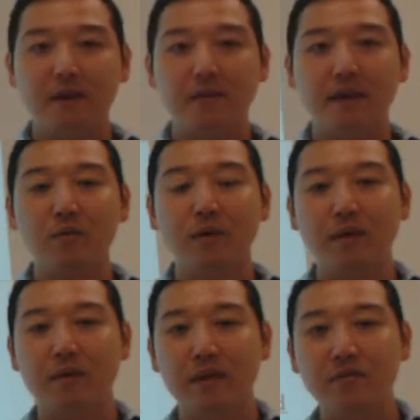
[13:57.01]
right,
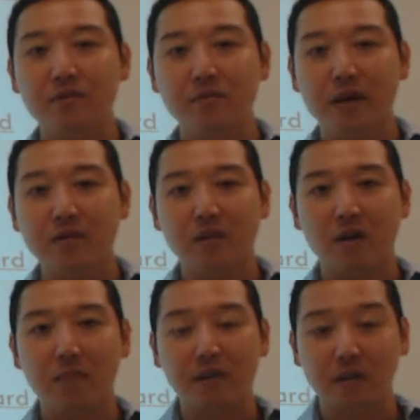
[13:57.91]
where the interest rates
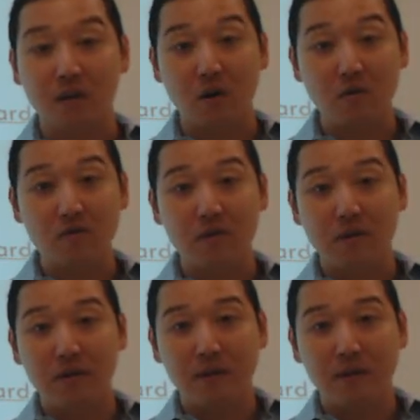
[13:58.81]
are pretty low.